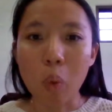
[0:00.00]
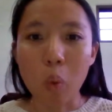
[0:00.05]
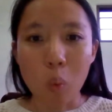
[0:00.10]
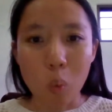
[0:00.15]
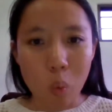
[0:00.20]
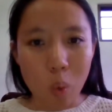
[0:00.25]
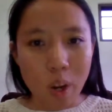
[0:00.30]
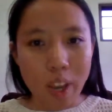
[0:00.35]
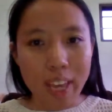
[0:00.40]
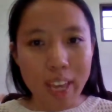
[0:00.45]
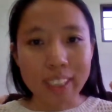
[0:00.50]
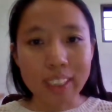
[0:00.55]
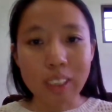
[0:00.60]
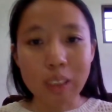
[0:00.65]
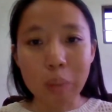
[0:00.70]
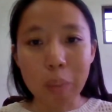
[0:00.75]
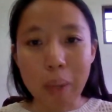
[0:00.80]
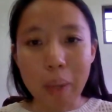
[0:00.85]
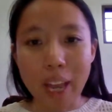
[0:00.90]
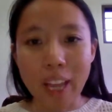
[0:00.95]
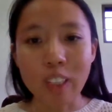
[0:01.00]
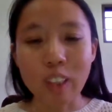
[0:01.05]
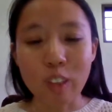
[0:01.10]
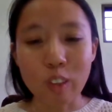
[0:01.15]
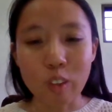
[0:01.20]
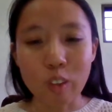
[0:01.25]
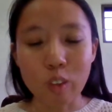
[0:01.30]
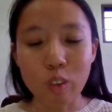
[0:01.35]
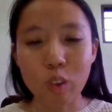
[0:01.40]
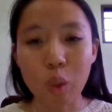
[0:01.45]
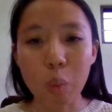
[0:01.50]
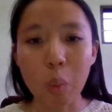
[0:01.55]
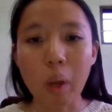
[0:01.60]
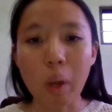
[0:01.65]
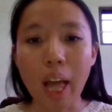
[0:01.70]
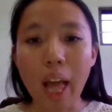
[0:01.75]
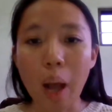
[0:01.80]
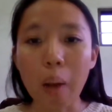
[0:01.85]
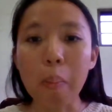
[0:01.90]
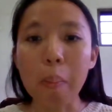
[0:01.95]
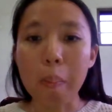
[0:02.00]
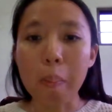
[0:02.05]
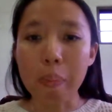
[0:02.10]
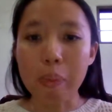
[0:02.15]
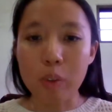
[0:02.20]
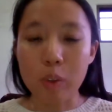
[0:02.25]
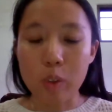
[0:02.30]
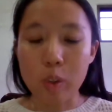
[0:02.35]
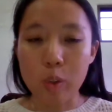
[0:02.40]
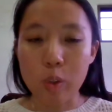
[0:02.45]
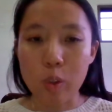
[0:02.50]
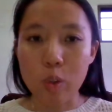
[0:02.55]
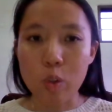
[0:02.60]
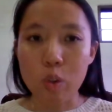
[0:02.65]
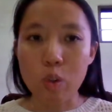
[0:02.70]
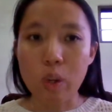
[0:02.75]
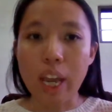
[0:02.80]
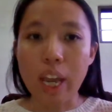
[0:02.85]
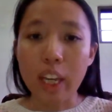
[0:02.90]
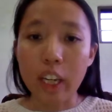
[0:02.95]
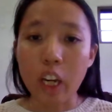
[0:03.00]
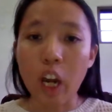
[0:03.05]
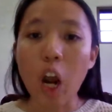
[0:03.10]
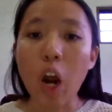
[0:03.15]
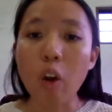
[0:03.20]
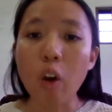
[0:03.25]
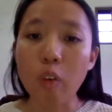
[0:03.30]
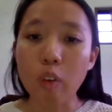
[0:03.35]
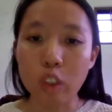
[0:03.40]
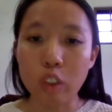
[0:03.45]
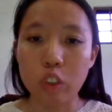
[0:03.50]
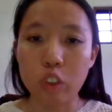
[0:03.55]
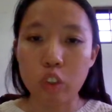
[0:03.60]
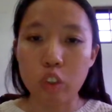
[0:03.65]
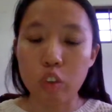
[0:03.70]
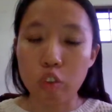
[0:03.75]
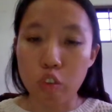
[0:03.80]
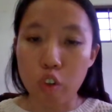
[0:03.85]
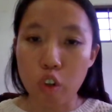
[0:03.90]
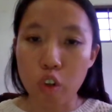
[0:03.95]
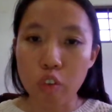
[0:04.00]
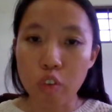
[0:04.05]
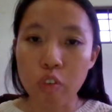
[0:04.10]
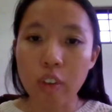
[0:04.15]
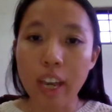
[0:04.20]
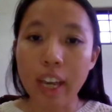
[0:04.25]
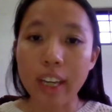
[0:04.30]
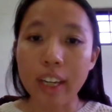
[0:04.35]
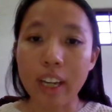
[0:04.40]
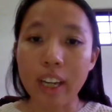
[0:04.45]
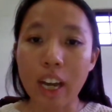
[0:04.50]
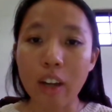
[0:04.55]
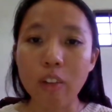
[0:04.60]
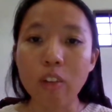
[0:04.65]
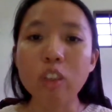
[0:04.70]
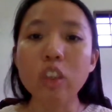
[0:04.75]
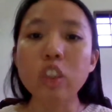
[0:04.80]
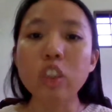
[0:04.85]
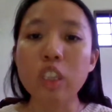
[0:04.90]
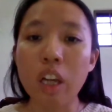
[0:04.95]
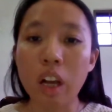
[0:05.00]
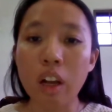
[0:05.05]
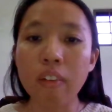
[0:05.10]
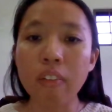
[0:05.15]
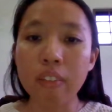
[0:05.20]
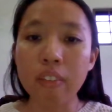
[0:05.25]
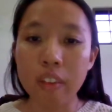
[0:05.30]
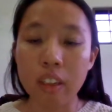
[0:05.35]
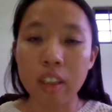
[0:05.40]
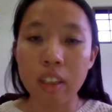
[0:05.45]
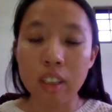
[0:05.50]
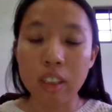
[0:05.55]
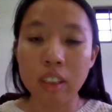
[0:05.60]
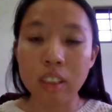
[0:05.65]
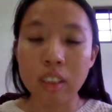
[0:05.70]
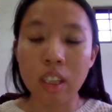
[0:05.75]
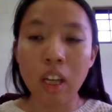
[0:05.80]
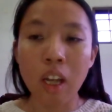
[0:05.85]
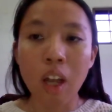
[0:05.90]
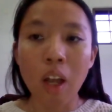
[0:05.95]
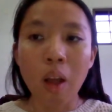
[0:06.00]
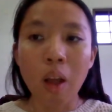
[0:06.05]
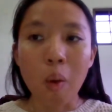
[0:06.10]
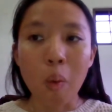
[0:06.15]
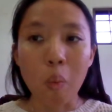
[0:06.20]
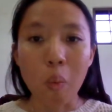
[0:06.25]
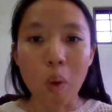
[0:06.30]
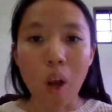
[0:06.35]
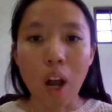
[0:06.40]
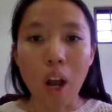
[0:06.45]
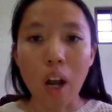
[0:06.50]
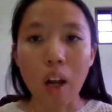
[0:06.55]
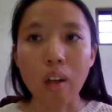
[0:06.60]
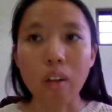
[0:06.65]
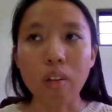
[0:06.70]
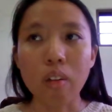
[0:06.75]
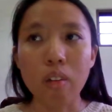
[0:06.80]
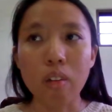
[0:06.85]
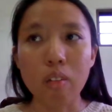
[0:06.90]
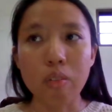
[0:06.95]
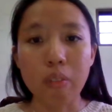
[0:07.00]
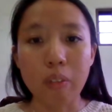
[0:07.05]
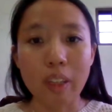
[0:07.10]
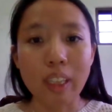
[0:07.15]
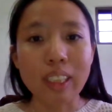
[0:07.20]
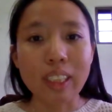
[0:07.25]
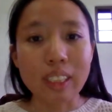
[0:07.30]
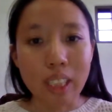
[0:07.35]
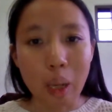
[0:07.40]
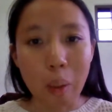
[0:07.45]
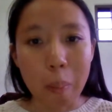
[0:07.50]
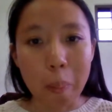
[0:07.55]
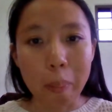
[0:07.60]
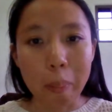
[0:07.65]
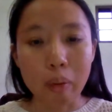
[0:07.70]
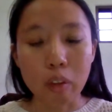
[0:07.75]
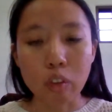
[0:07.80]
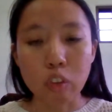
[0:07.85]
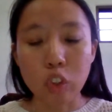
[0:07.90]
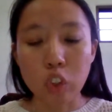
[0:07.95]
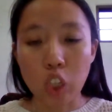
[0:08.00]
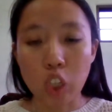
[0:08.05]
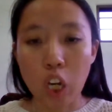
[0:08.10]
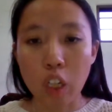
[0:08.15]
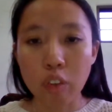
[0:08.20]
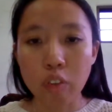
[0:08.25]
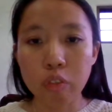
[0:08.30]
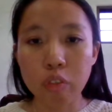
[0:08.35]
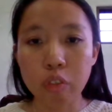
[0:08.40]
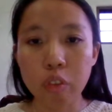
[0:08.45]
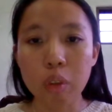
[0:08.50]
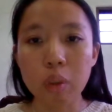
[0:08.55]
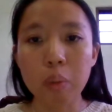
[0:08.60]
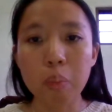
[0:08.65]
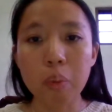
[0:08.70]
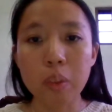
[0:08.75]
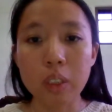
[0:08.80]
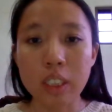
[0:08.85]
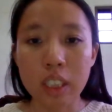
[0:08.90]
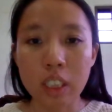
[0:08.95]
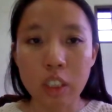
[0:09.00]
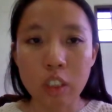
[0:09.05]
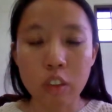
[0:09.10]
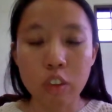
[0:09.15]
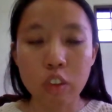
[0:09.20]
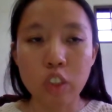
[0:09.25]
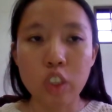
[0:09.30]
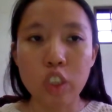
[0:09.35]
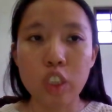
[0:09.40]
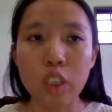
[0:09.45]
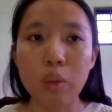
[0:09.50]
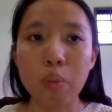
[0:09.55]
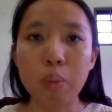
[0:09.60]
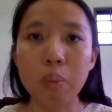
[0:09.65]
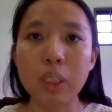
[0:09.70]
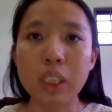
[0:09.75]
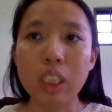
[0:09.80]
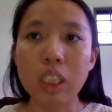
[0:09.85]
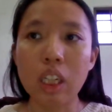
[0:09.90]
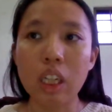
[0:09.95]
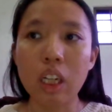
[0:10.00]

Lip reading: will expand you. It will help to encourage growth, encourage healthiness. While, for example, junk food, potato chips,